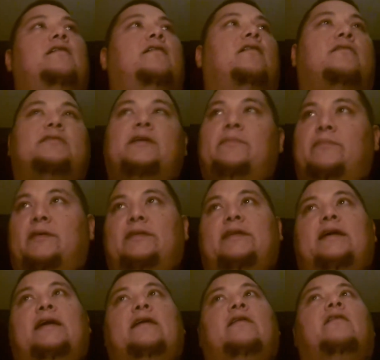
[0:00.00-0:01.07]
all day
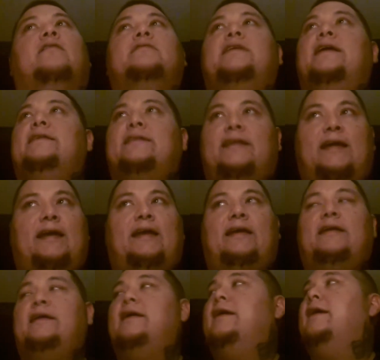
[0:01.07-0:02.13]
Monday, all day
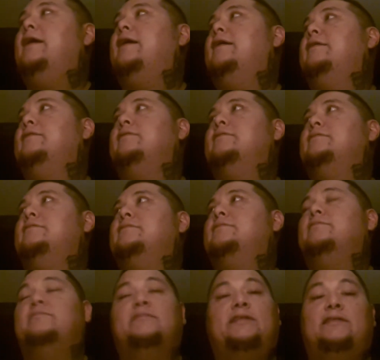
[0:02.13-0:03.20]
today, and
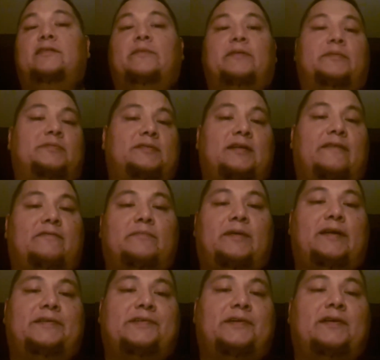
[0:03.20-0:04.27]
nobody was covering
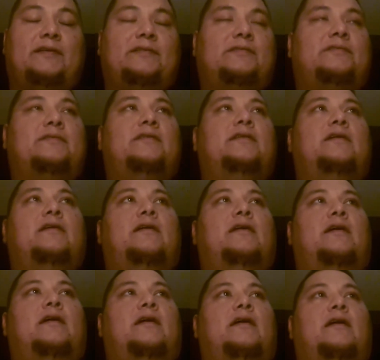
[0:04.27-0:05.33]
my insurance.
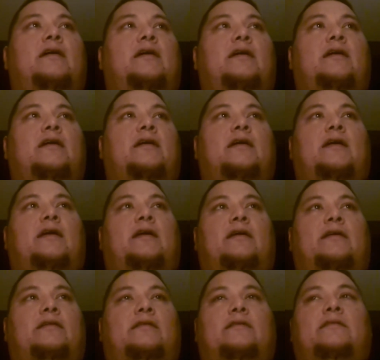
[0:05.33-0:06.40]

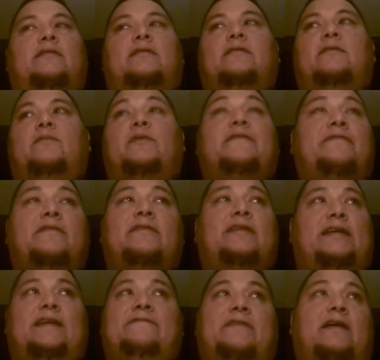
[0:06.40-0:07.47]
And
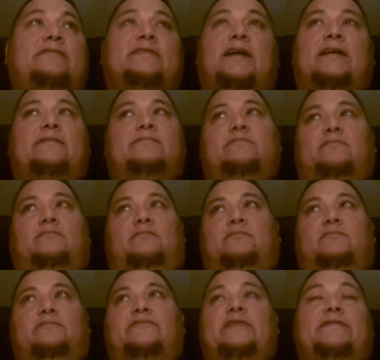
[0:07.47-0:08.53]
he found
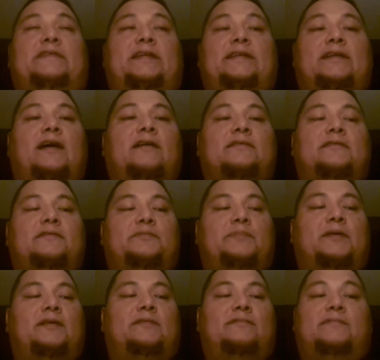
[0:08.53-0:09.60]
15 doctors,
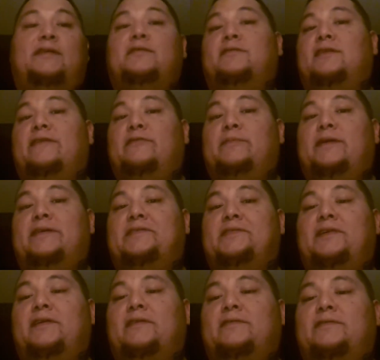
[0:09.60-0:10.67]
but they don't cover my
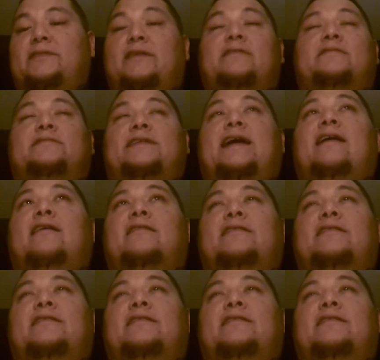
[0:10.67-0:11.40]
insurance. They don't carry,